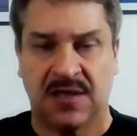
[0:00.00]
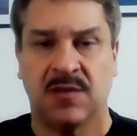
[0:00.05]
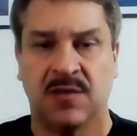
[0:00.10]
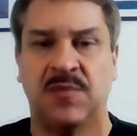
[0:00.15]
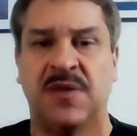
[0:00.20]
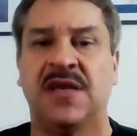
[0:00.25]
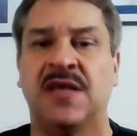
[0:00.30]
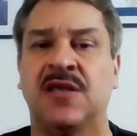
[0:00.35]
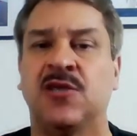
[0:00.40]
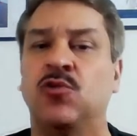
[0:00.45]

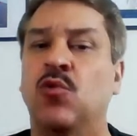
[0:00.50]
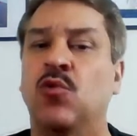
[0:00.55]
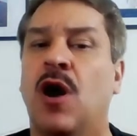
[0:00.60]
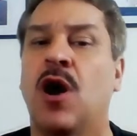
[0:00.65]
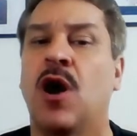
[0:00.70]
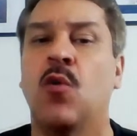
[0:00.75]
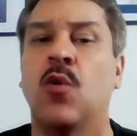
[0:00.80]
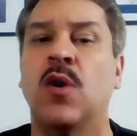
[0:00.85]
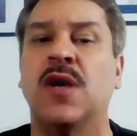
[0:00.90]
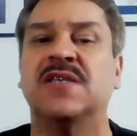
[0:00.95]
meaning you
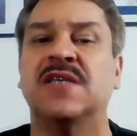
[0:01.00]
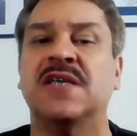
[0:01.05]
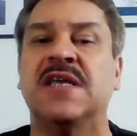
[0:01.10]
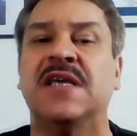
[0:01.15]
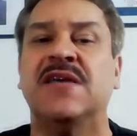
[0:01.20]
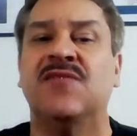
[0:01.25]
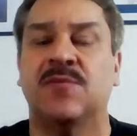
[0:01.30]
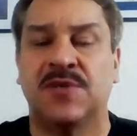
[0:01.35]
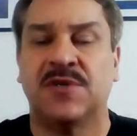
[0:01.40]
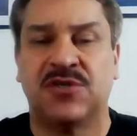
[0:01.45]
always
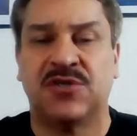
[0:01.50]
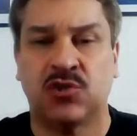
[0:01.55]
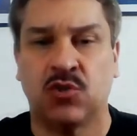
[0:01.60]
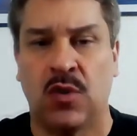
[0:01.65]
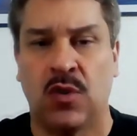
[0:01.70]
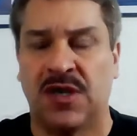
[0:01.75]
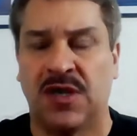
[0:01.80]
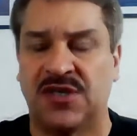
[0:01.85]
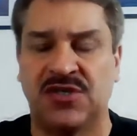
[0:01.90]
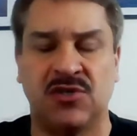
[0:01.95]
leave them a
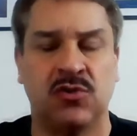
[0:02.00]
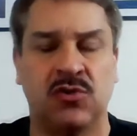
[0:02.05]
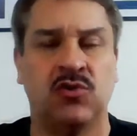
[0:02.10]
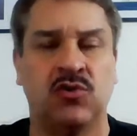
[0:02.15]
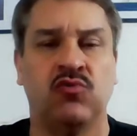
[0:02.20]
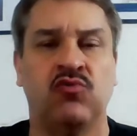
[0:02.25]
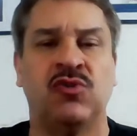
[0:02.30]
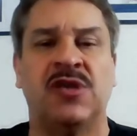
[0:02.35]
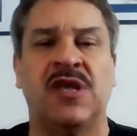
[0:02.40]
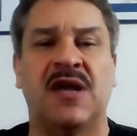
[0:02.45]
choice.
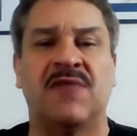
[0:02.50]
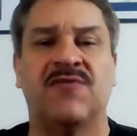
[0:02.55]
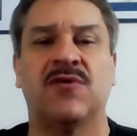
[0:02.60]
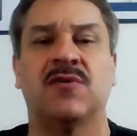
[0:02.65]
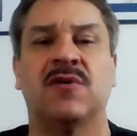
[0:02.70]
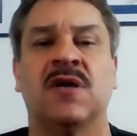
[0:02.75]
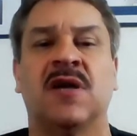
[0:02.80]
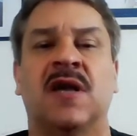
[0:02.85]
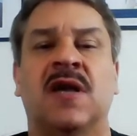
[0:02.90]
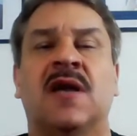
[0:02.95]
You
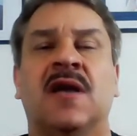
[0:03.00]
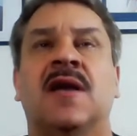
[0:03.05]
never